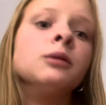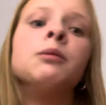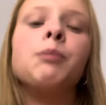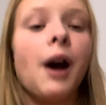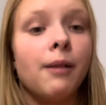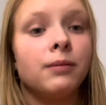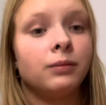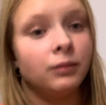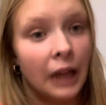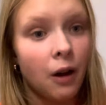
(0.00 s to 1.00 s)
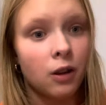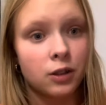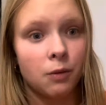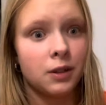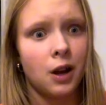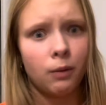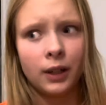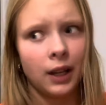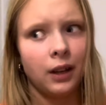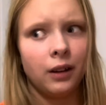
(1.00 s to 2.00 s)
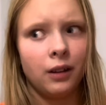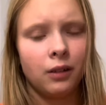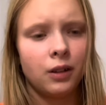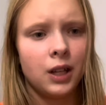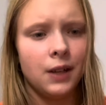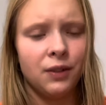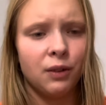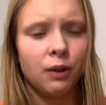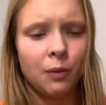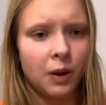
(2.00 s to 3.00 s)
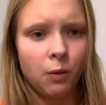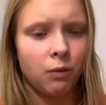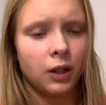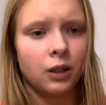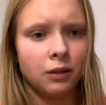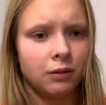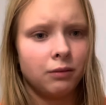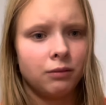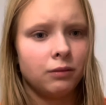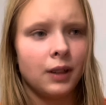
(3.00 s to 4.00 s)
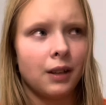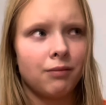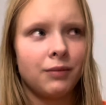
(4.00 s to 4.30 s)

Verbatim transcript: But that also was not working even when we were, like,